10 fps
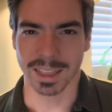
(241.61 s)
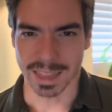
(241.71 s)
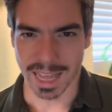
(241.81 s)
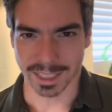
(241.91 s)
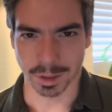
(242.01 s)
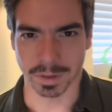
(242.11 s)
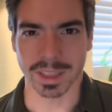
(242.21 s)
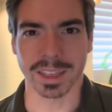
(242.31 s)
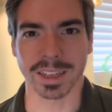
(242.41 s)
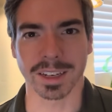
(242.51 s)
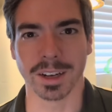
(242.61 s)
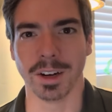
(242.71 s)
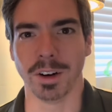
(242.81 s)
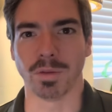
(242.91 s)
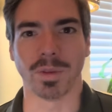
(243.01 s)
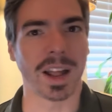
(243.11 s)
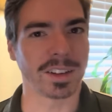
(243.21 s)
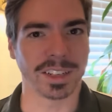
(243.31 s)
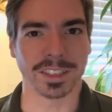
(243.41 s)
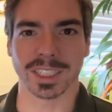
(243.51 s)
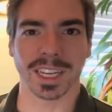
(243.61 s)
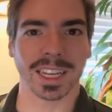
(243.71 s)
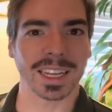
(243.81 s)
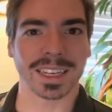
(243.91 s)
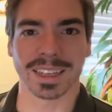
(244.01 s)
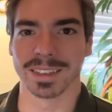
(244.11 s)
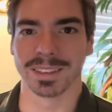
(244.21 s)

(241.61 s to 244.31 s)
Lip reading: that sort of a thing, rather than saying,